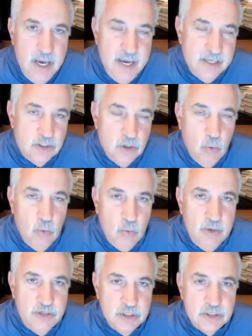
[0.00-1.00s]
And so
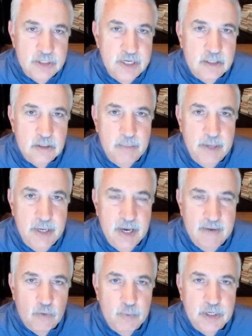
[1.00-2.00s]
we just need to be
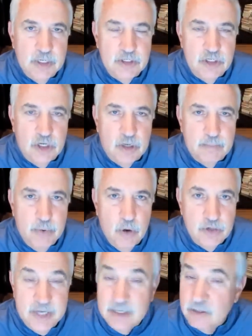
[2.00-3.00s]
have a realistic
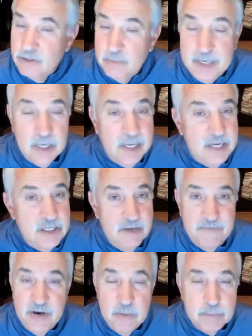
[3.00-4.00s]
approach. That doesn't mean a
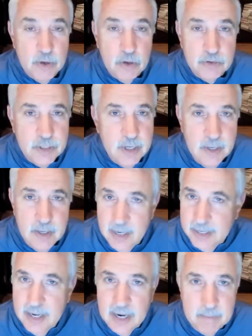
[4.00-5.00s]
laissez-faire approach.
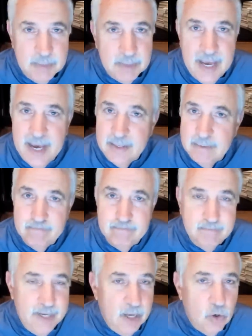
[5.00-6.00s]
Again, I'm glad
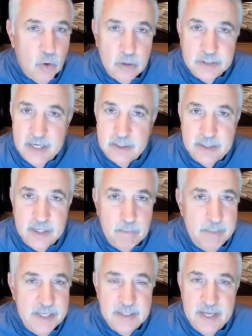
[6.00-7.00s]
Al Gore's out there
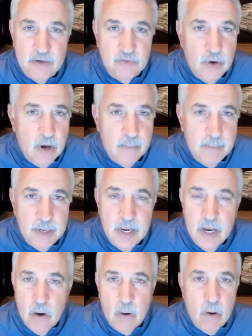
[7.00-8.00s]
beating that drum, and
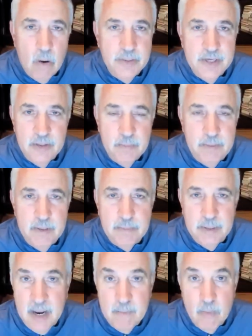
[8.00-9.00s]
all the other
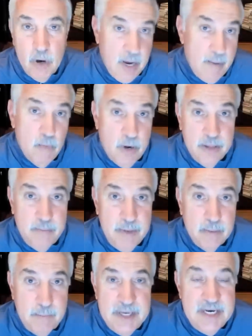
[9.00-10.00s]
people, and I'm one of the
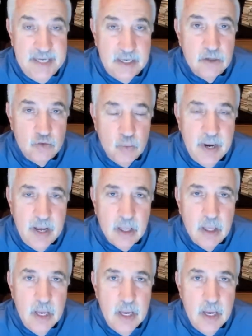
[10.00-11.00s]
people beating it as well.